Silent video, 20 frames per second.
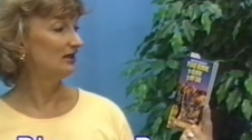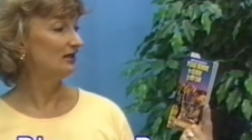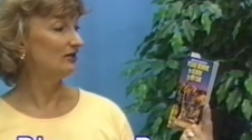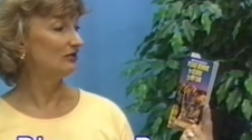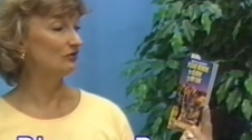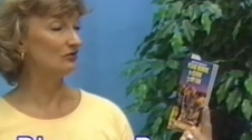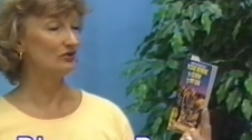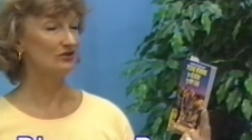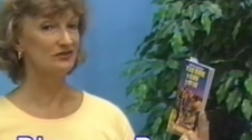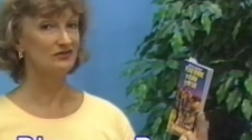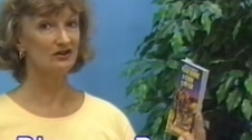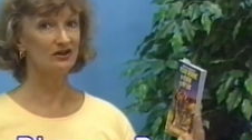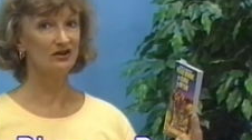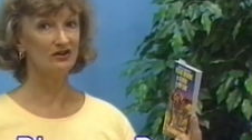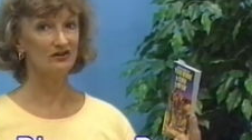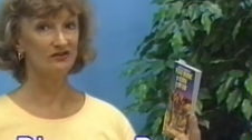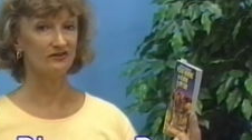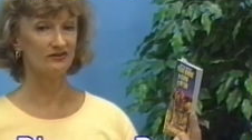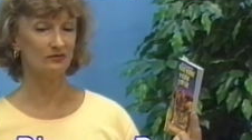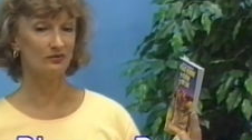And of course, all
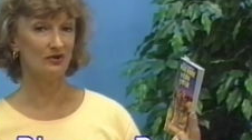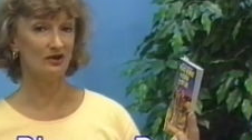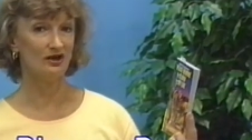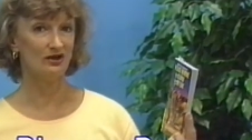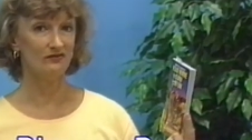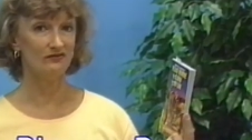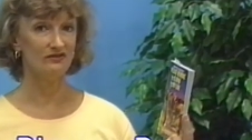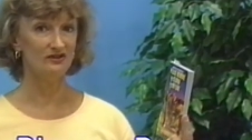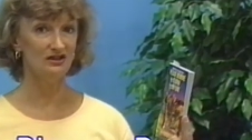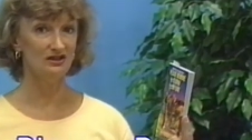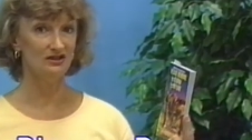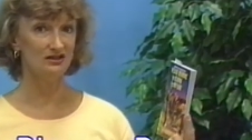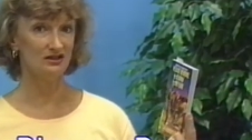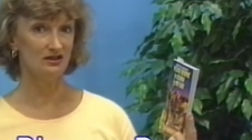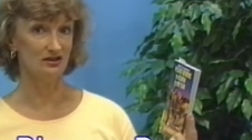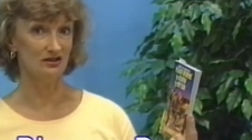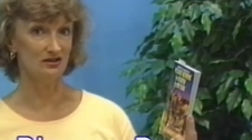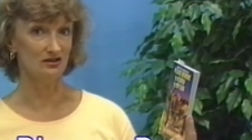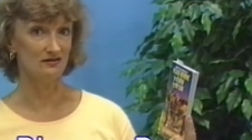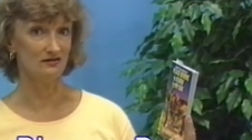the suave, neat
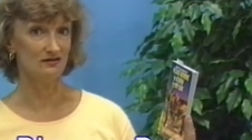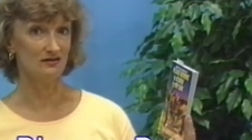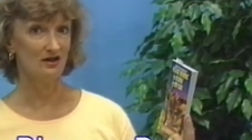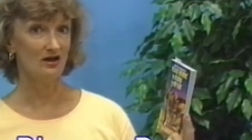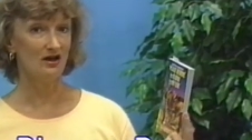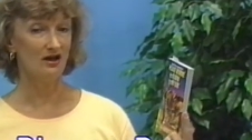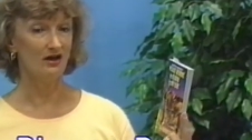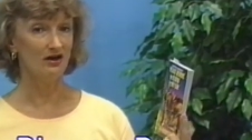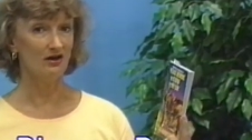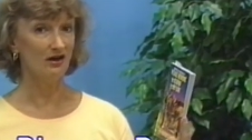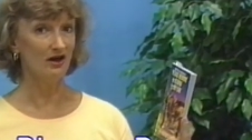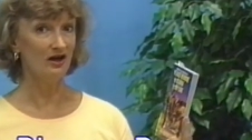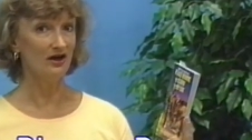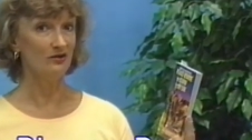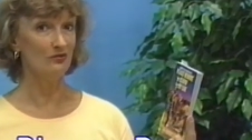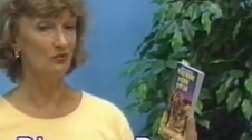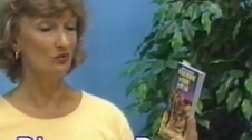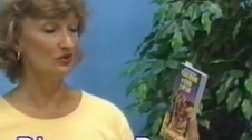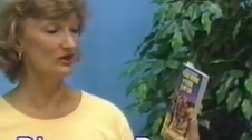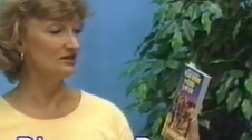kids are
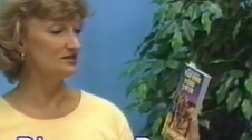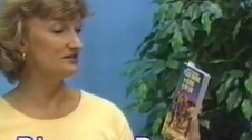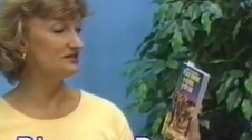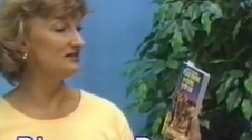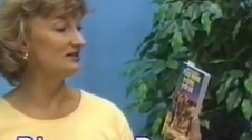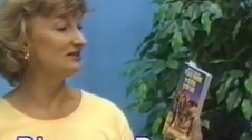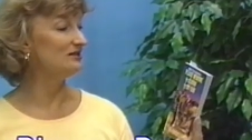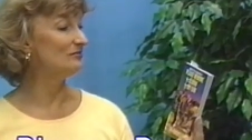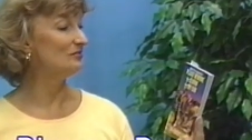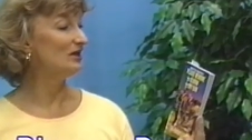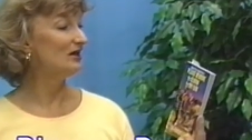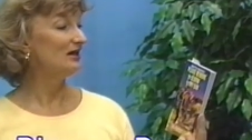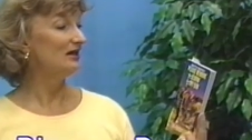on one team.